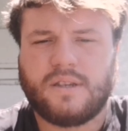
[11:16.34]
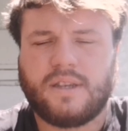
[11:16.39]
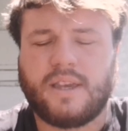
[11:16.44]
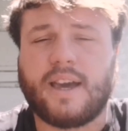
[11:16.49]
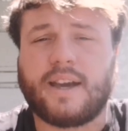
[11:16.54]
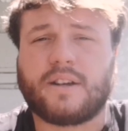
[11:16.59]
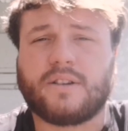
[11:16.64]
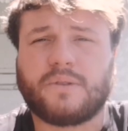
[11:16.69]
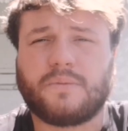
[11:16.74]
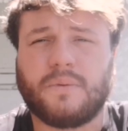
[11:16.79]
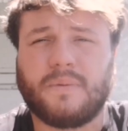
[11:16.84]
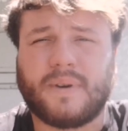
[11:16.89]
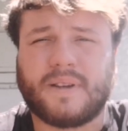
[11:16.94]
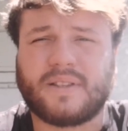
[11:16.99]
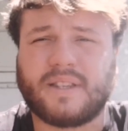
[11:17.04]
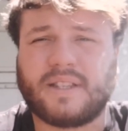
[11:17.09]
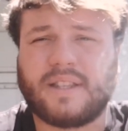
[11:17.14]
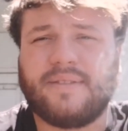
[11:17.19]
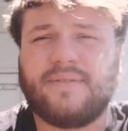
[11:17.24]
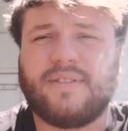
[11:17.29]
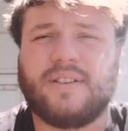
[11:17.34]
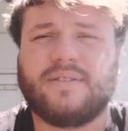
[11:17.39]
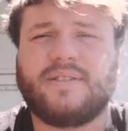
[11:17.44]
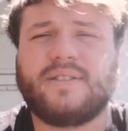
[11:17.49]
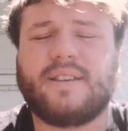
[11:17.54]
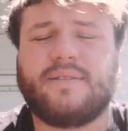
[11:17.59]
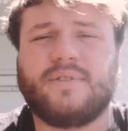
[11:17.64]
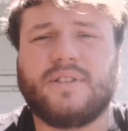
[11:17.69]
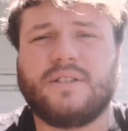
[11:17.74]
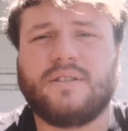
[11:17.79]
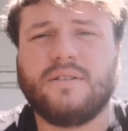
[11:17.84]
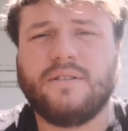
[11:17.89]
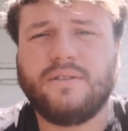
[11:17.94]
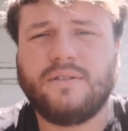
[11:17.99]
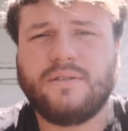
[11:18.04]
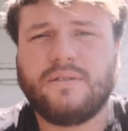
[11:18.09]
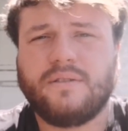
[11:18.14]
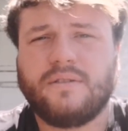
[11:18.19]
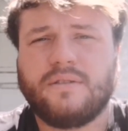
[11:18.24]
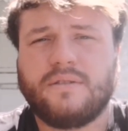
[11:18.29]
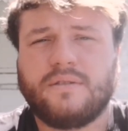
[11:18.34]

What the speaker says: Yeah, it cost me about $65 to $70,